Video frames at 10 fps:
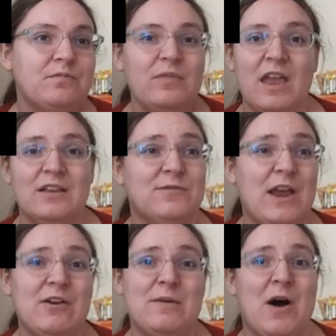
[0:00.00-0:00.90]
it's
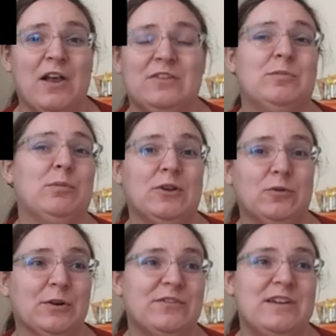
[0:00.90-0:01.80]
very possible
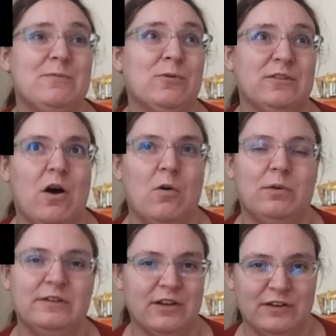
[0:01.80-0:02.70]
Bloober Team was
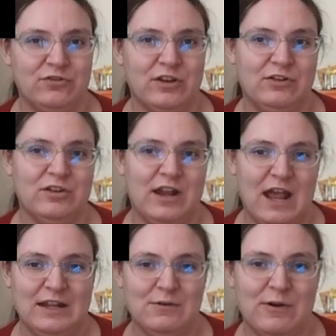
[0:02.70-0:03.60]
always going to change it
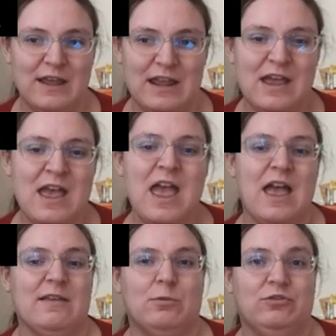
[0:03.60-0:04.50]
anyway,
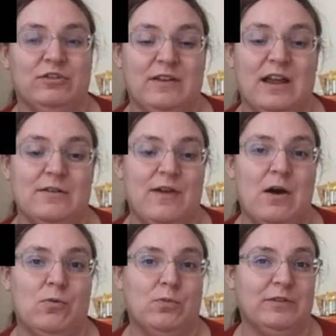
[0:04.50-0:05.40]
and that was just kind of
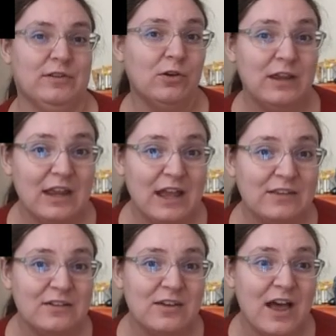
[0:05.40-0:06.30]
how it was looking at
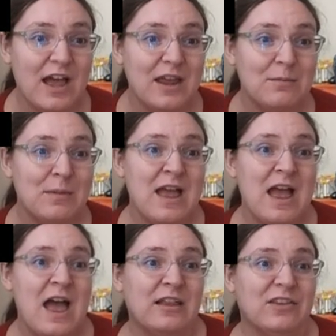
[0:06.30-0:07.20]
the time.
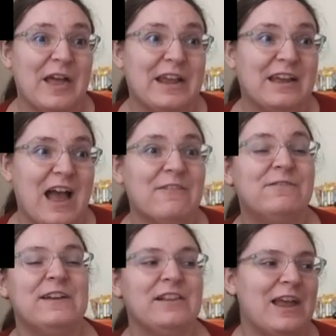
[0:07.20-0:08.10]
Like, I
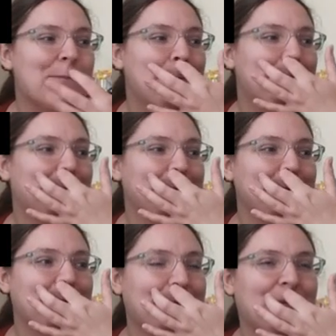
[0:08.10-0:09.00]
feel like
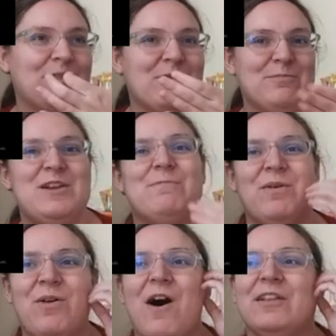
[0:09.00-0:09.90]

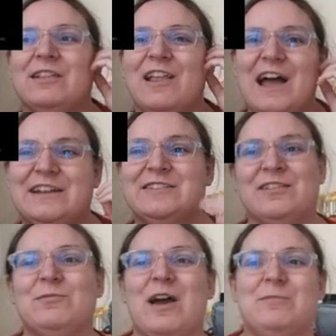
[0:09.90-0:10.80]
people online
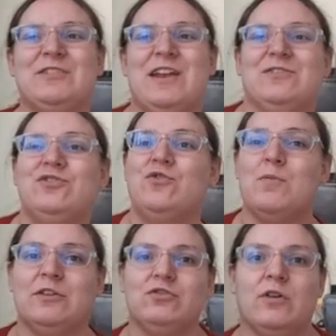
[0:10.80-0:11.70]
sometimes take too
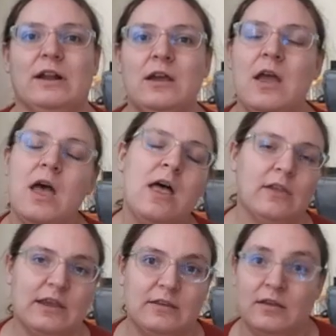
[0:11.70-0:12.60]
much credit.
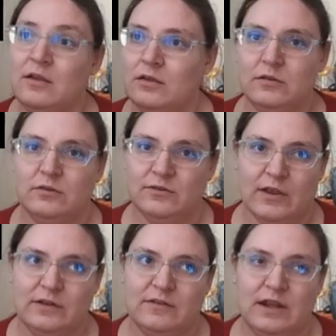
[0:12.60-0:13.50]
Like,
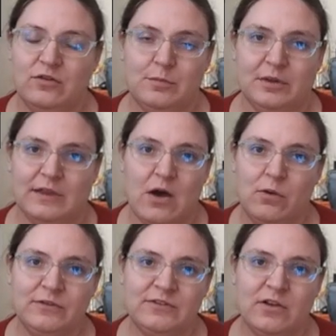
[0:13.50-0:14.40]
slight tangent, but that
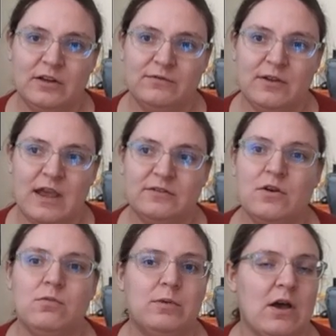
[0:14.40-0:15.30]
whole Sonic
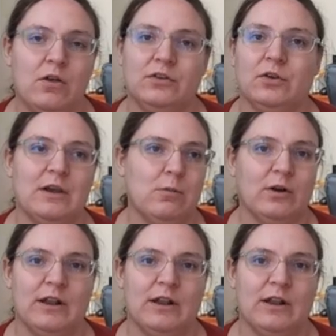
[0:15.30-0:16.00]
fiasco, we all know they weren't